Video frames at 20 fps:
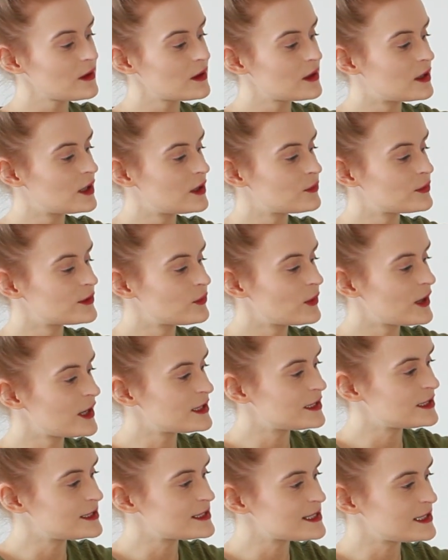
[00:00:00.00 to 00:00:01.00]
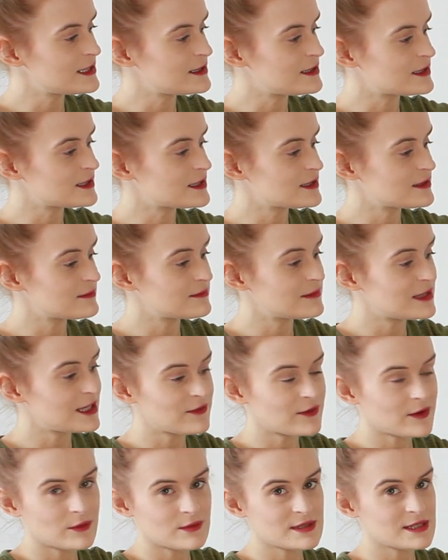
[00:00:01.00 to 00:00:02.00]
I would wear these either
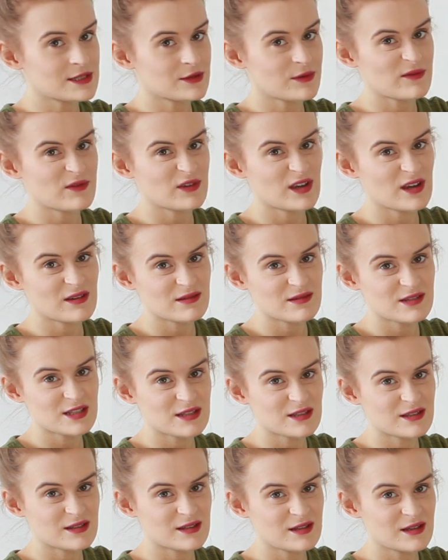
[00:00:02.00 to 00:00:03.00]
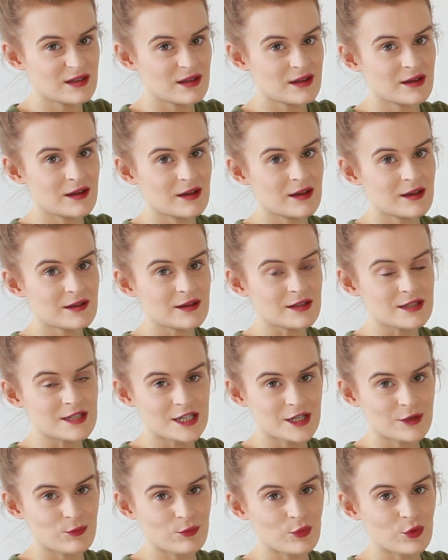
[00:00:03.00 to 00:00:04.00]
if I was to ever go to the
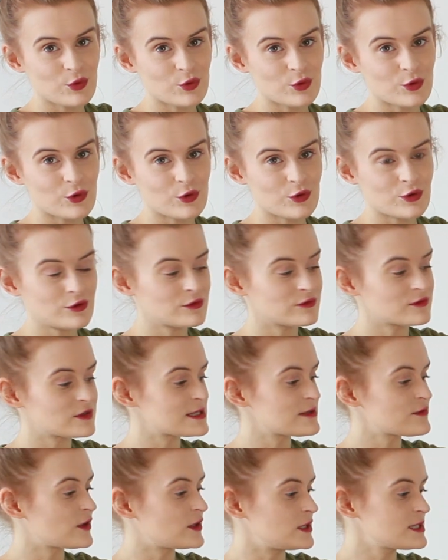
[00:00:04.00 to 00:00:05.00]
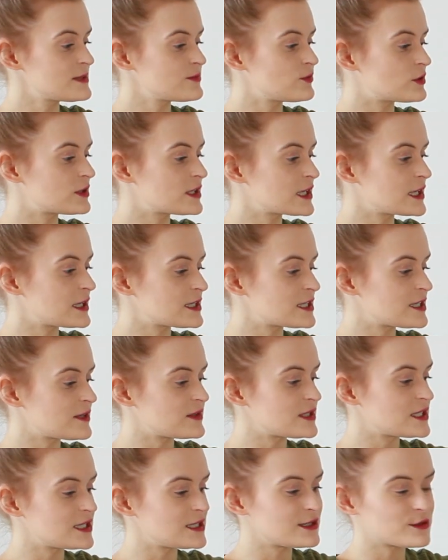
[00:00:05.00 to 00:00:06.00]
gym or just for any sporting
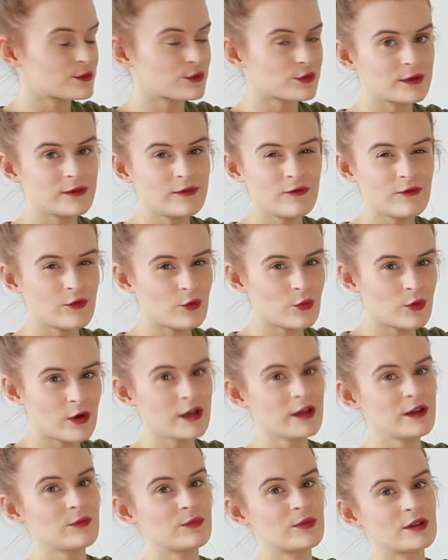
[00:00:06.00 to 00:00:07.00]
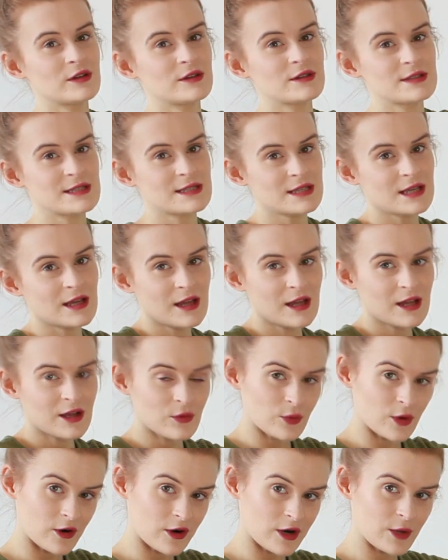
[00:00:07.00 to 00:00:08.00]
activities, or even for work, because
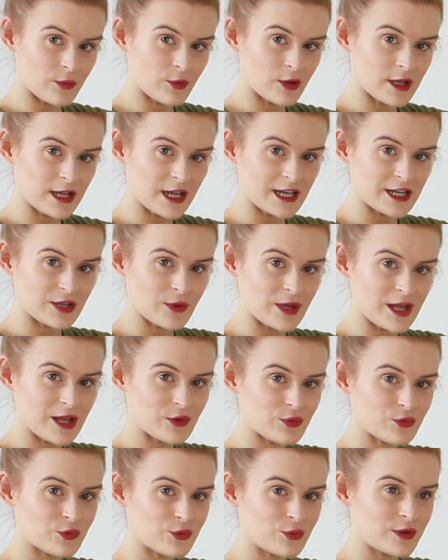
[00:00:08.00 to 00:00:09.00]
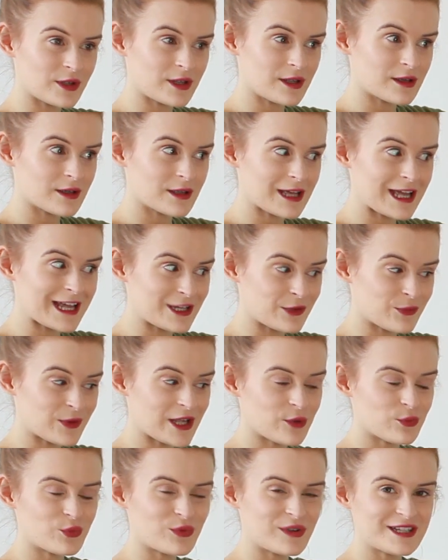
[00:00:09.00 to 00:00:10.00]
where I work we
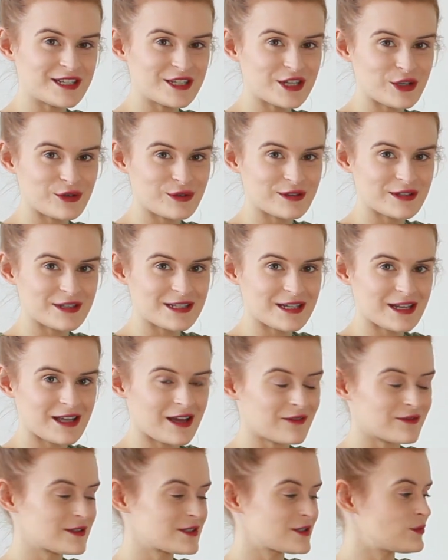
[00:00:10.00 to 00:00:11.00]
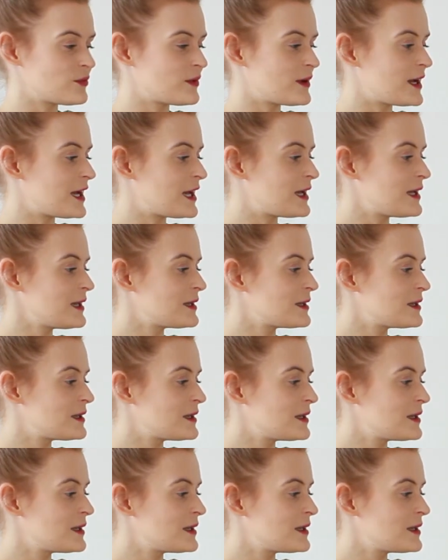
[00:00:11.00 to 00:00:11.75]
don't have to wear